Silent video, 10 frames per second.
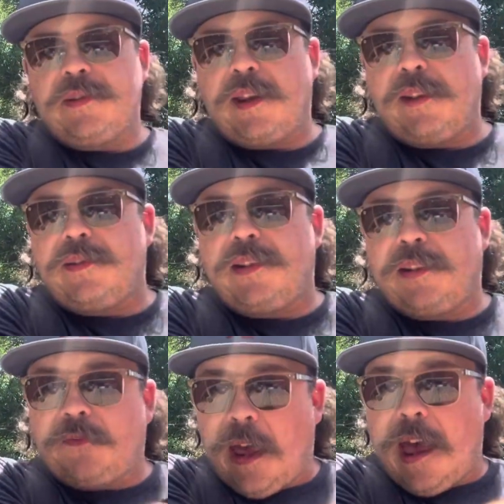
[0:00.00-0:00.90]

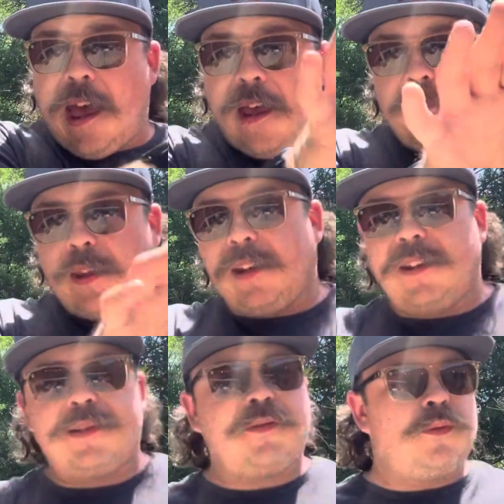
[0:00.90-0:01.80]
865, that
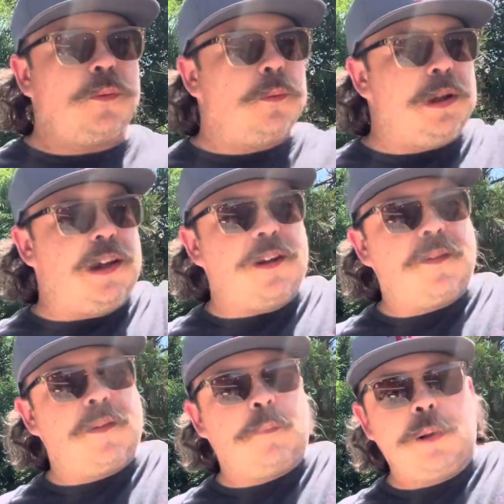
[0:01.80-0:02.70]
is, she will be
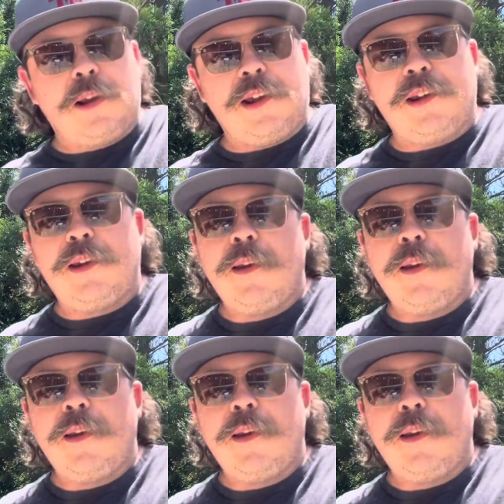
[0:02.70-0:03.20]
at the play,